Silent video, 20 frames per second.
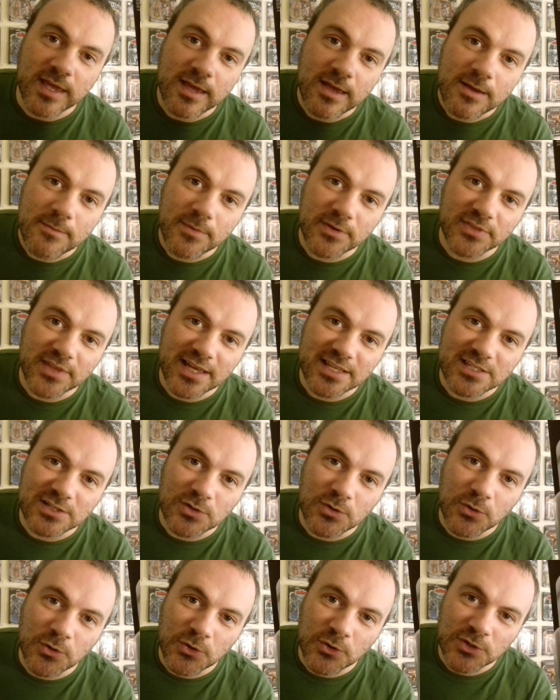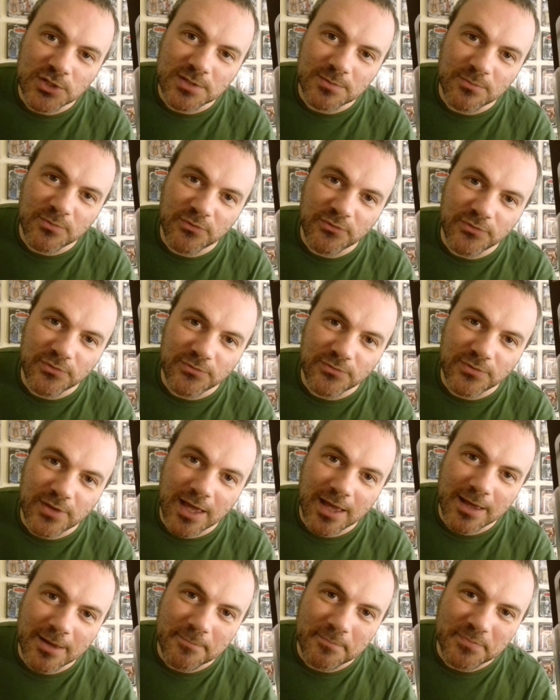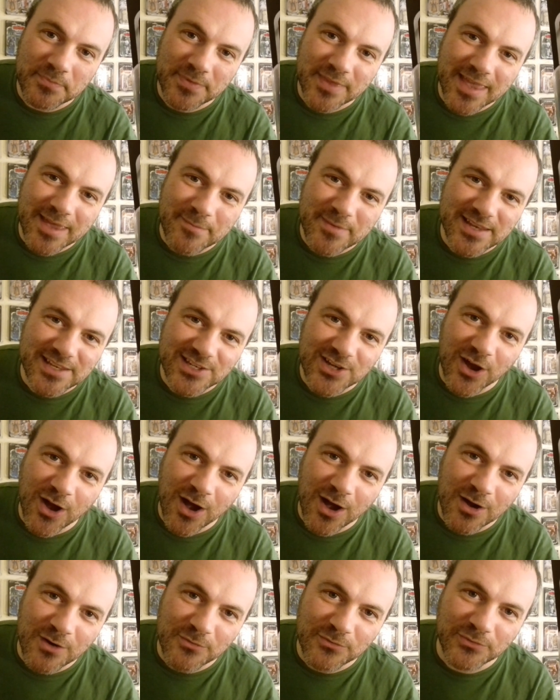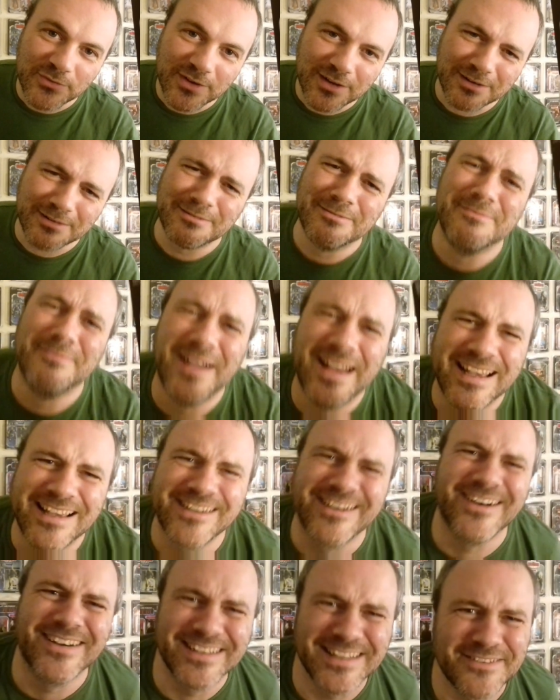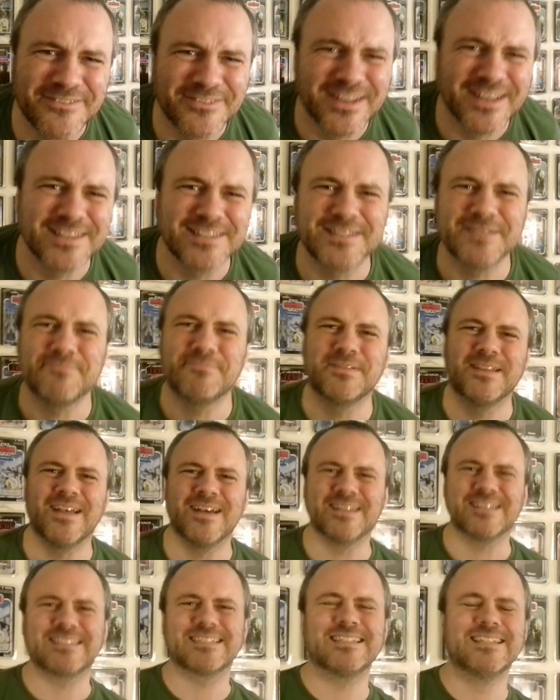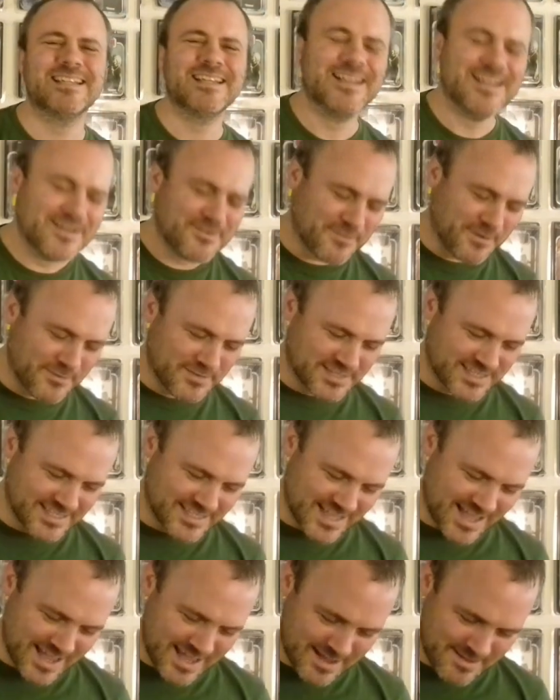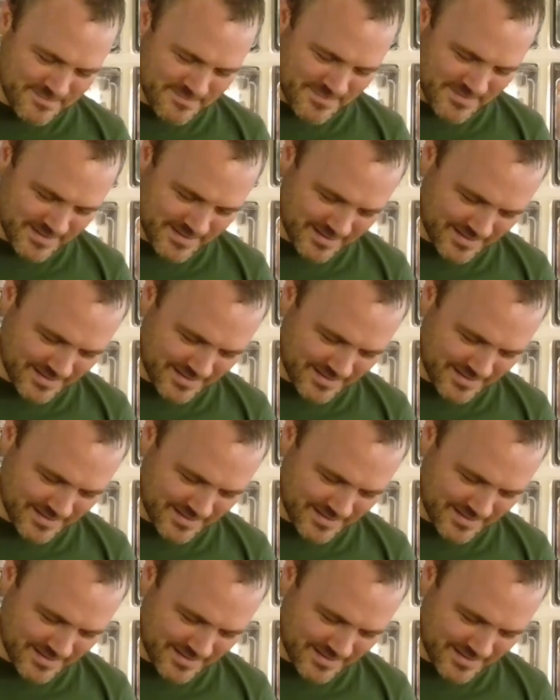me. But that's an awesome f um, image of, oh my God, I've lost the plot. What was his name?